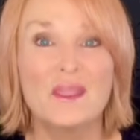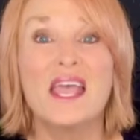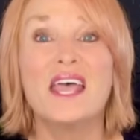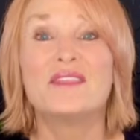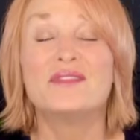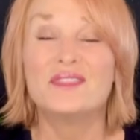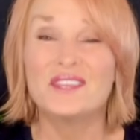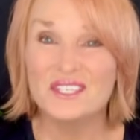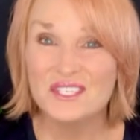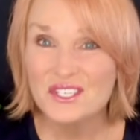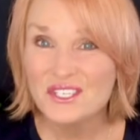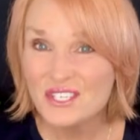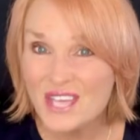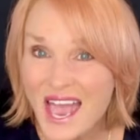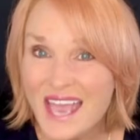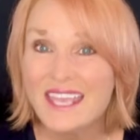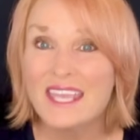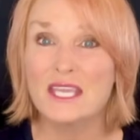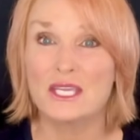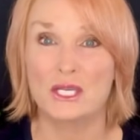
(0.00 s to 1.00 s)
The
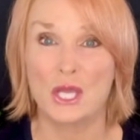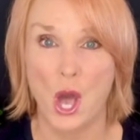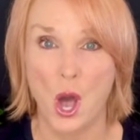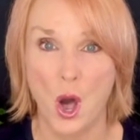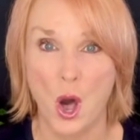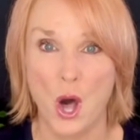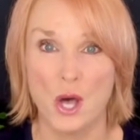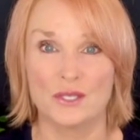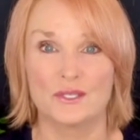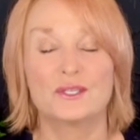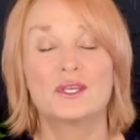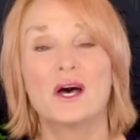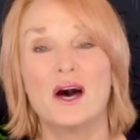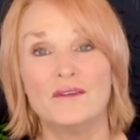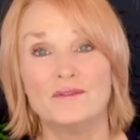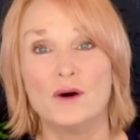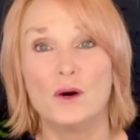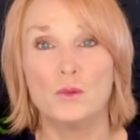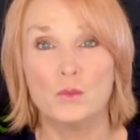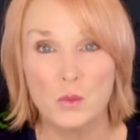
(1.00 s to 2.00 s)
second cause
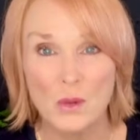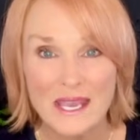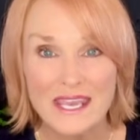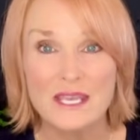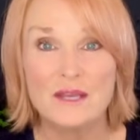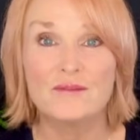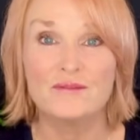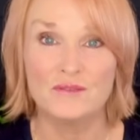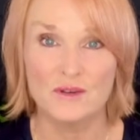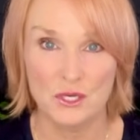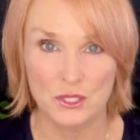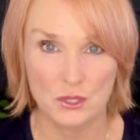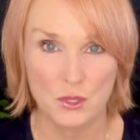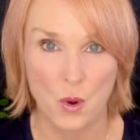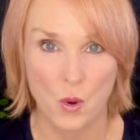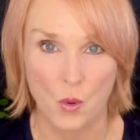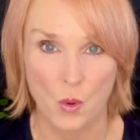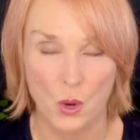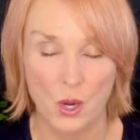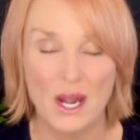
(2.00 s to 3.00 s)
of a weak foot
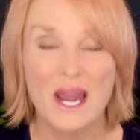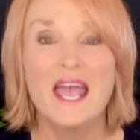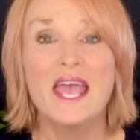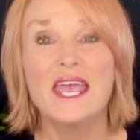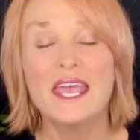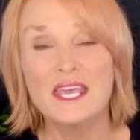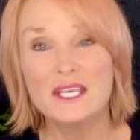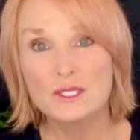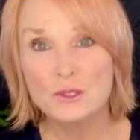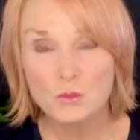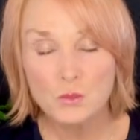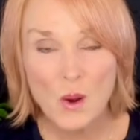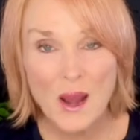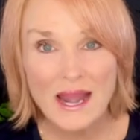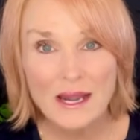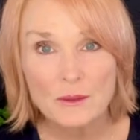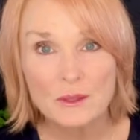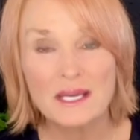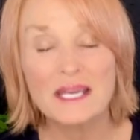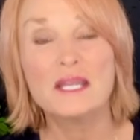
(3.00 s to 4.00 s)
core is
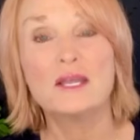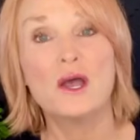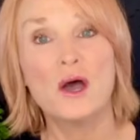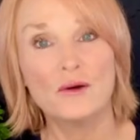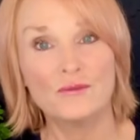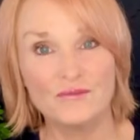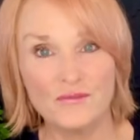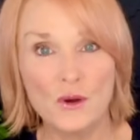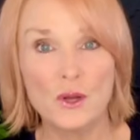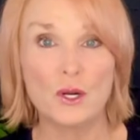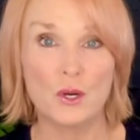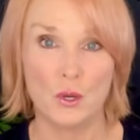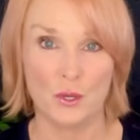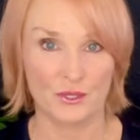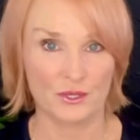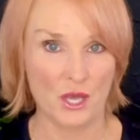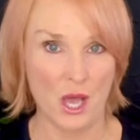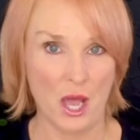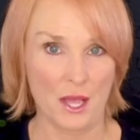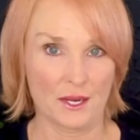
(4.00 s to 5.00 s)
wearing foot
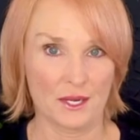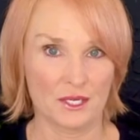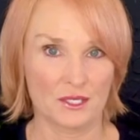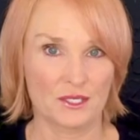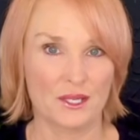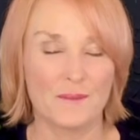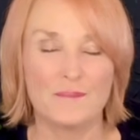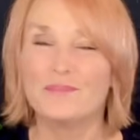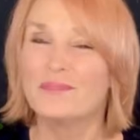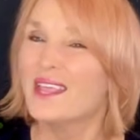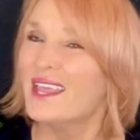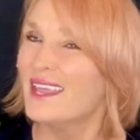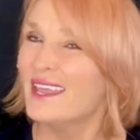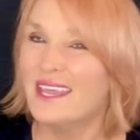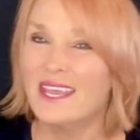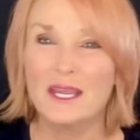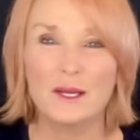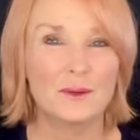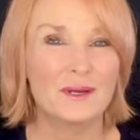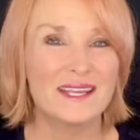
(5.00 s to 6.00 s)
orthotics.
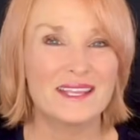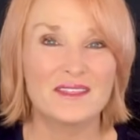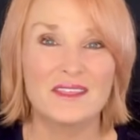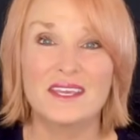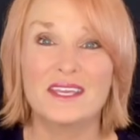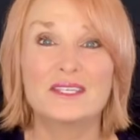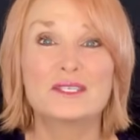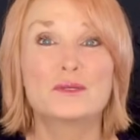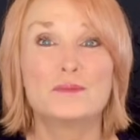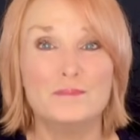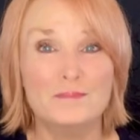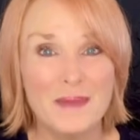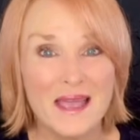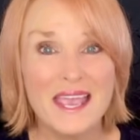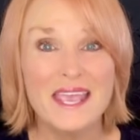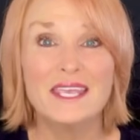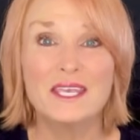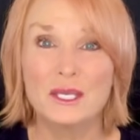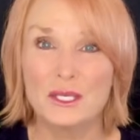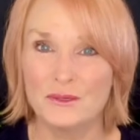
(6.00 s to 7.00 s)
Hearing this
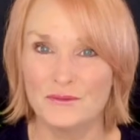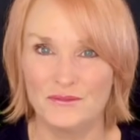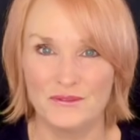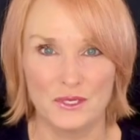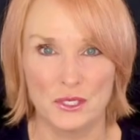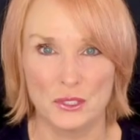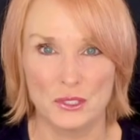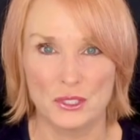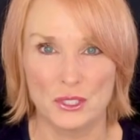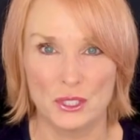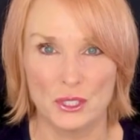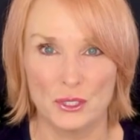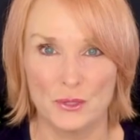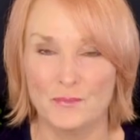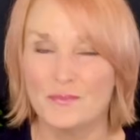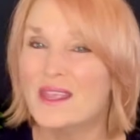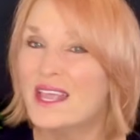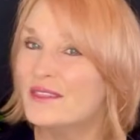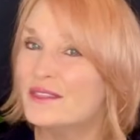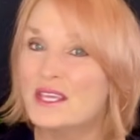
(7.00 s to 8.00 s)
may confuse you.
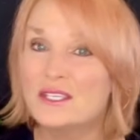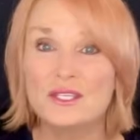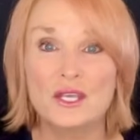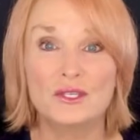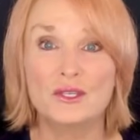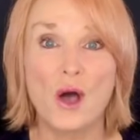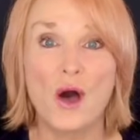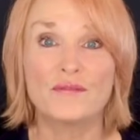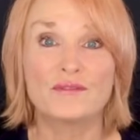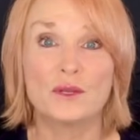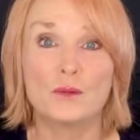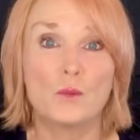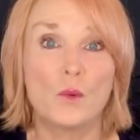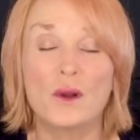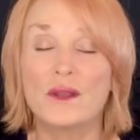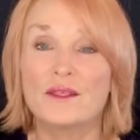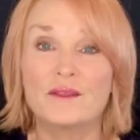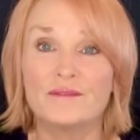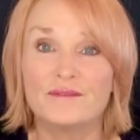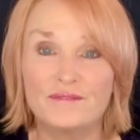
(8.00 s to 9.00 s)
This is often one
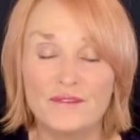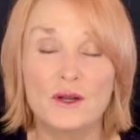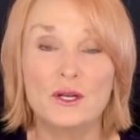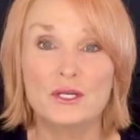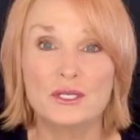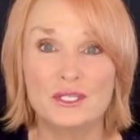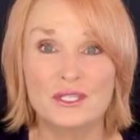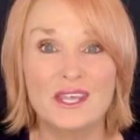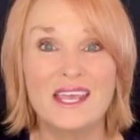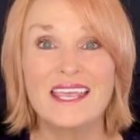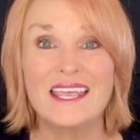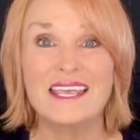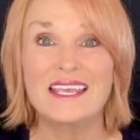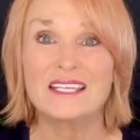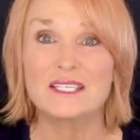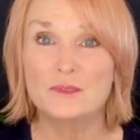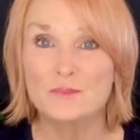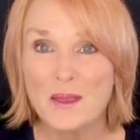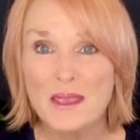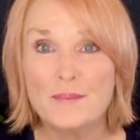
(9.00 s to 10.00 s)
of the first
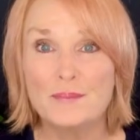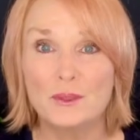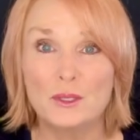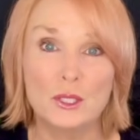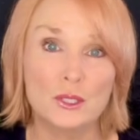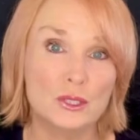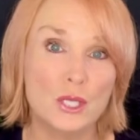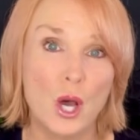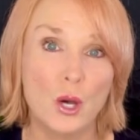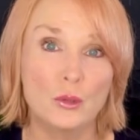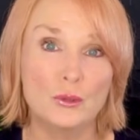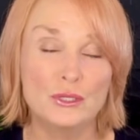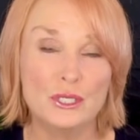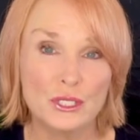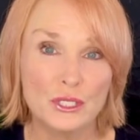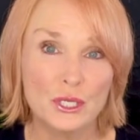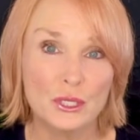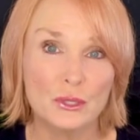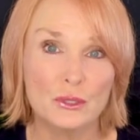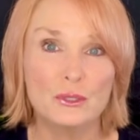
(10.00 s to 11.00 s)
things people are told to
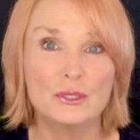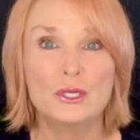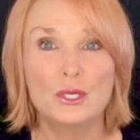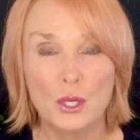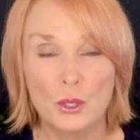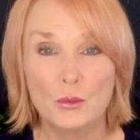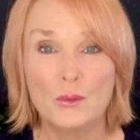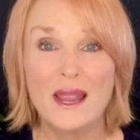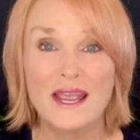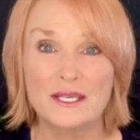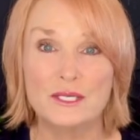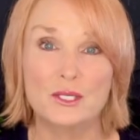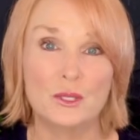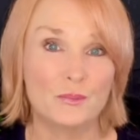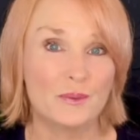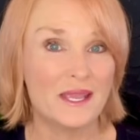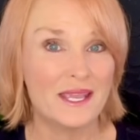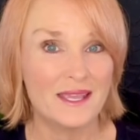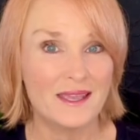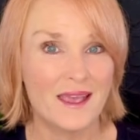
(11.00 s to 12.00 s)
do to correct your
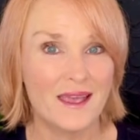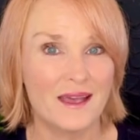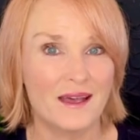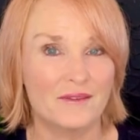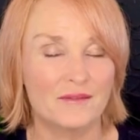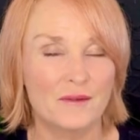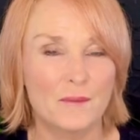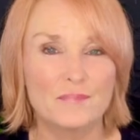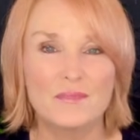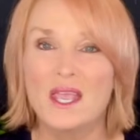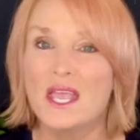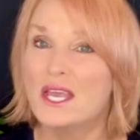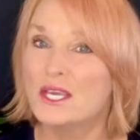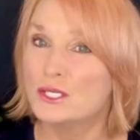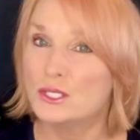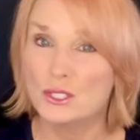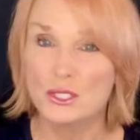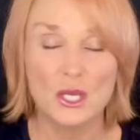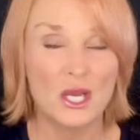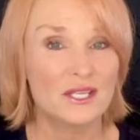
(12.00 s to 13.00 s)
PF.
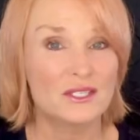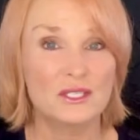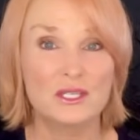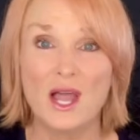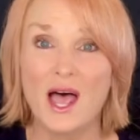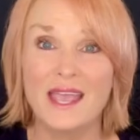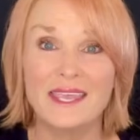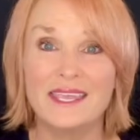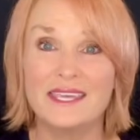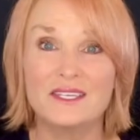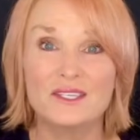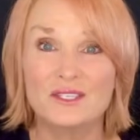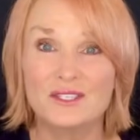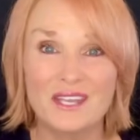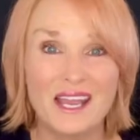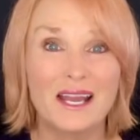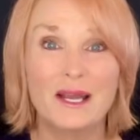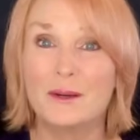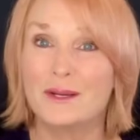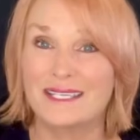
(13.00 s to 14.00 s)
Just like in
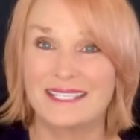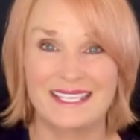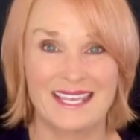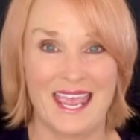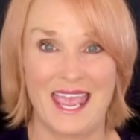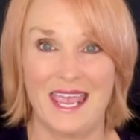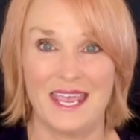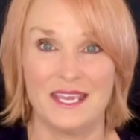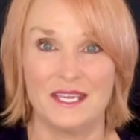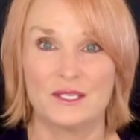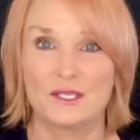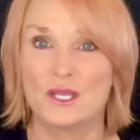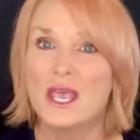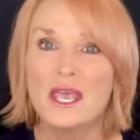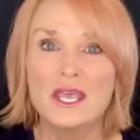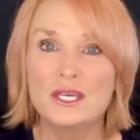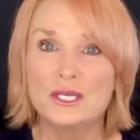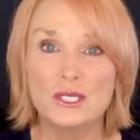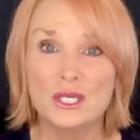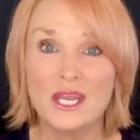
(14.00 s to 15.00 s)
Sarah's case,
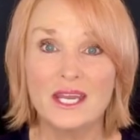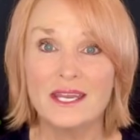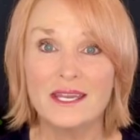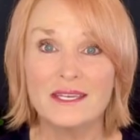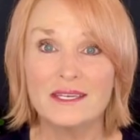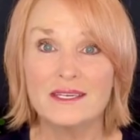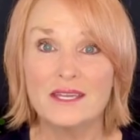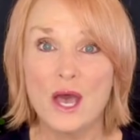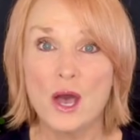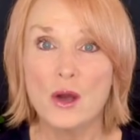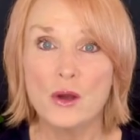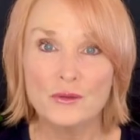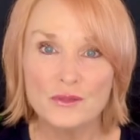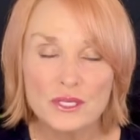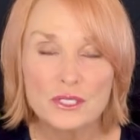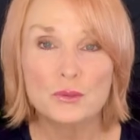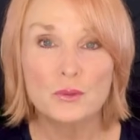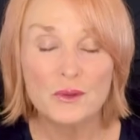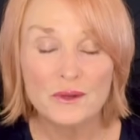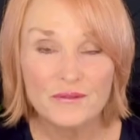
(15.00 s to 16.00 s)
she didn't know
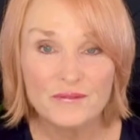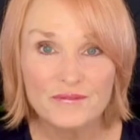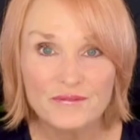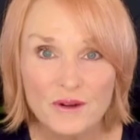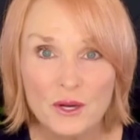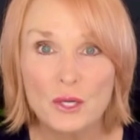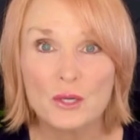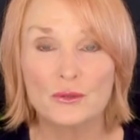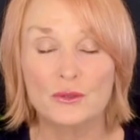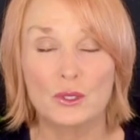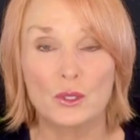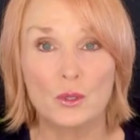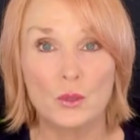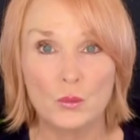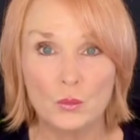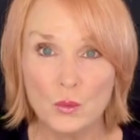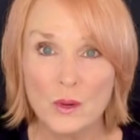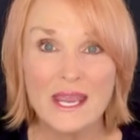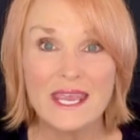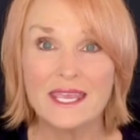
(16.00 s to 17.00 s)
this would further
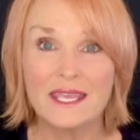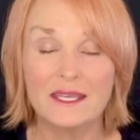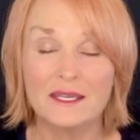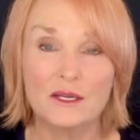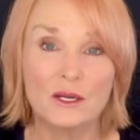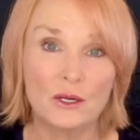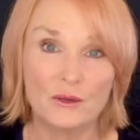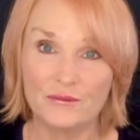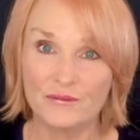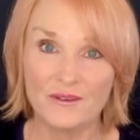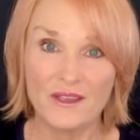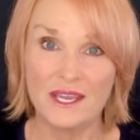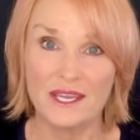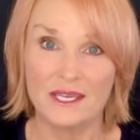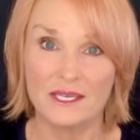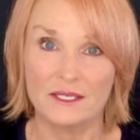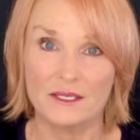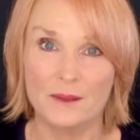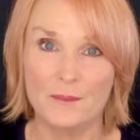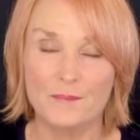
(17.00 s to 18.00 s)
weaken her
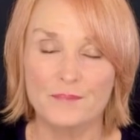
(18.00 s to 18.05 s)
feet.